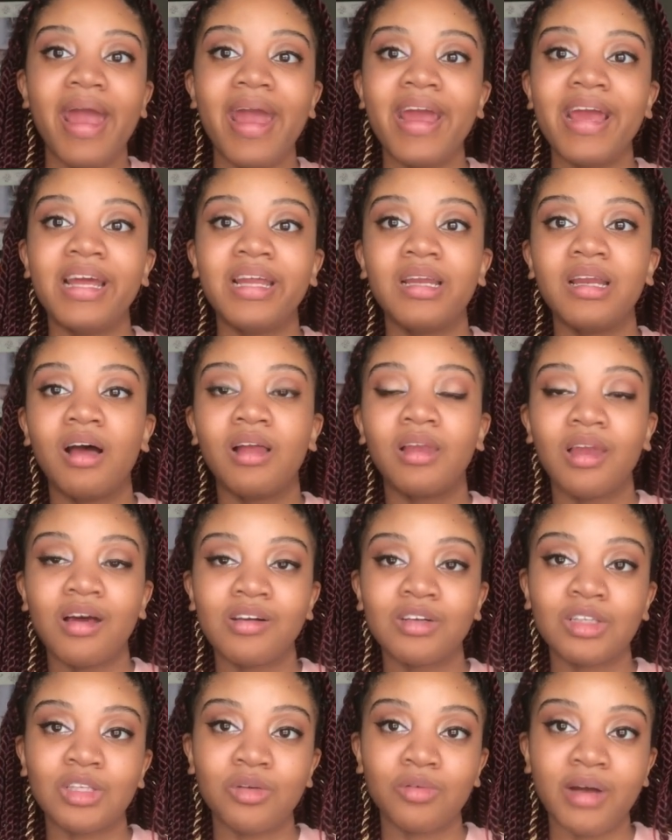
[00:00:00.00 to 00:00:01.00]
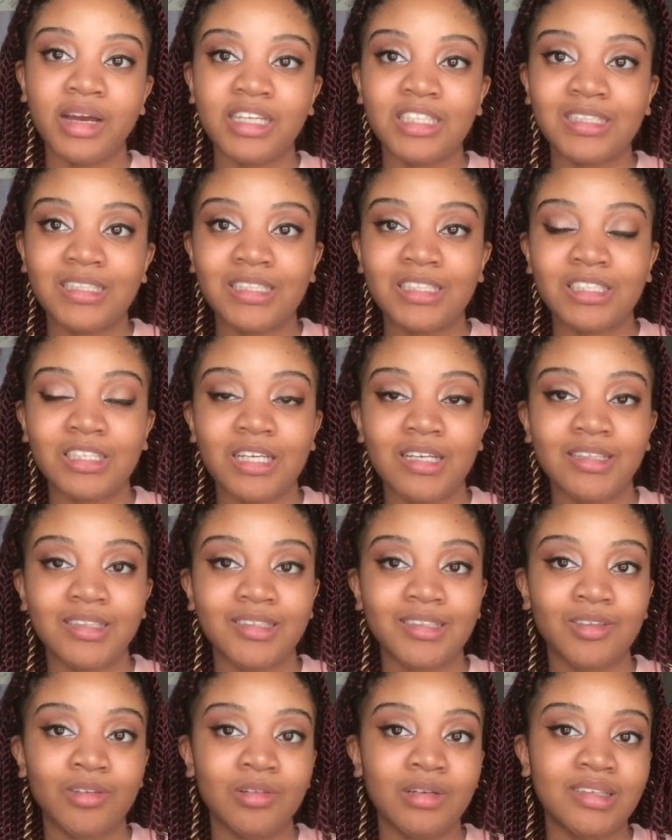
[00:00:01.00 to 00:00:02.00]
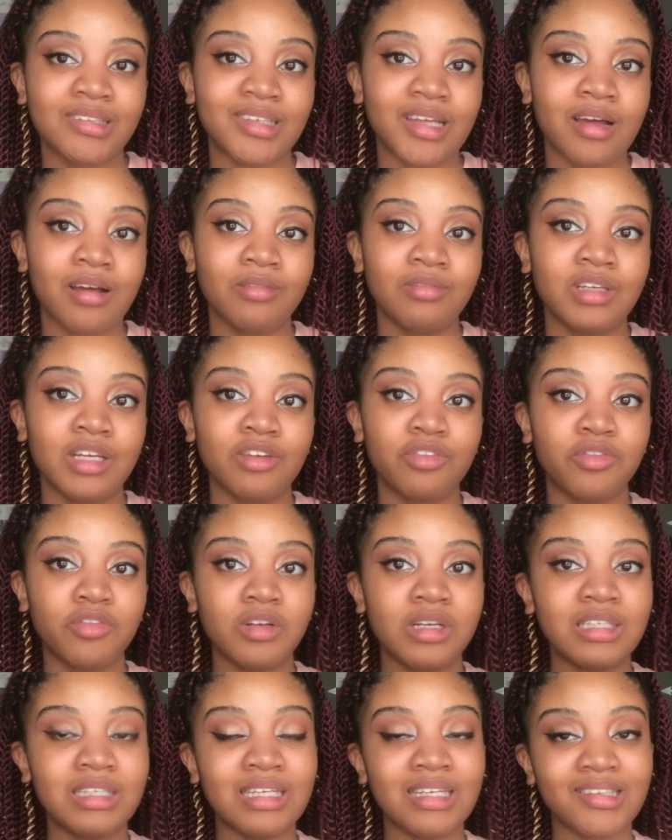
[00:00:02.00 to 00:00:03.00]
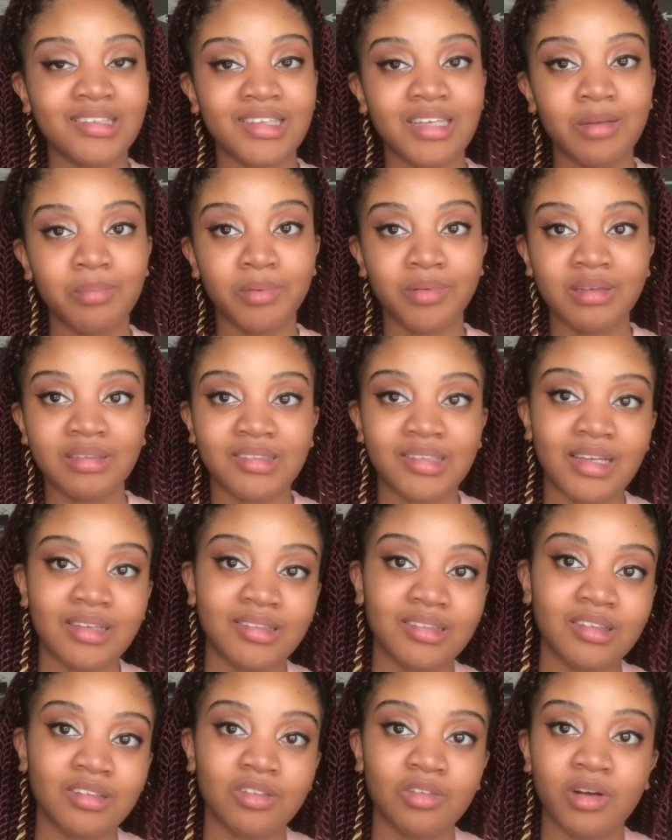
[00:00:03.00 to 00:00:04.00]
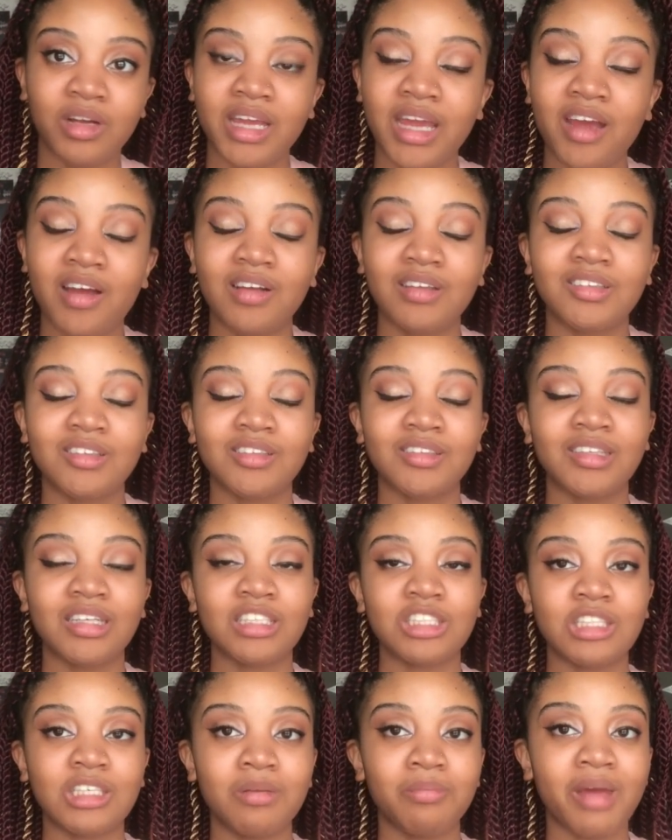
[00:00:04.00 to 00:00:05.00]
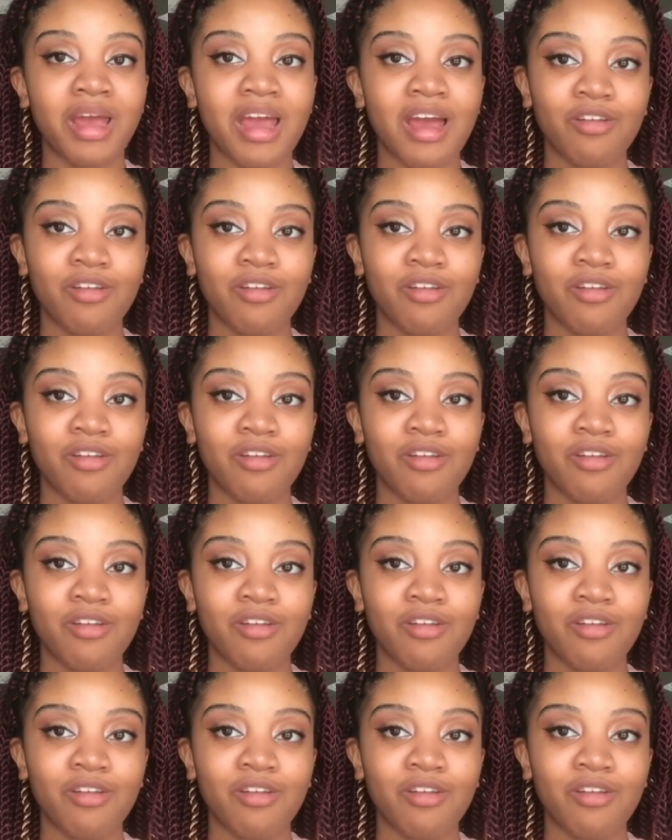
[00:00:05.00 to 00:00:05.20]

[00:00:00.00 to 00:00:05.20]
and along the way she shares stories of different Disney princesses or characters that she may